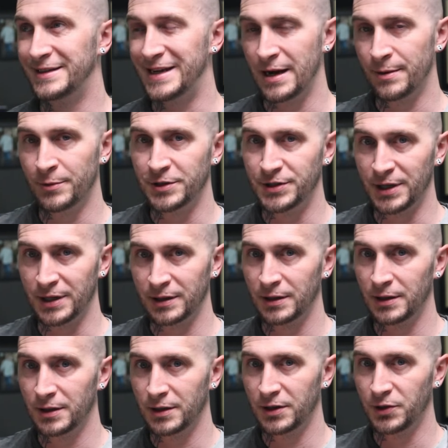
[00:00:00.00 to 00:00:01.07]

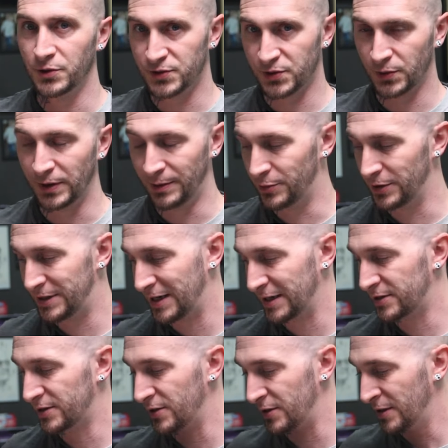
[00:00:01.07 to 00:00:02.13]
damaging your screen
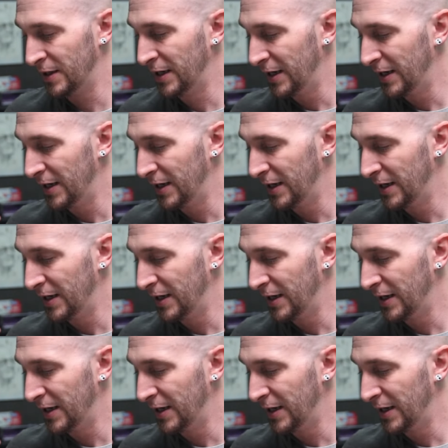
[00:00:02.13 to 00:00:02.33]
protector.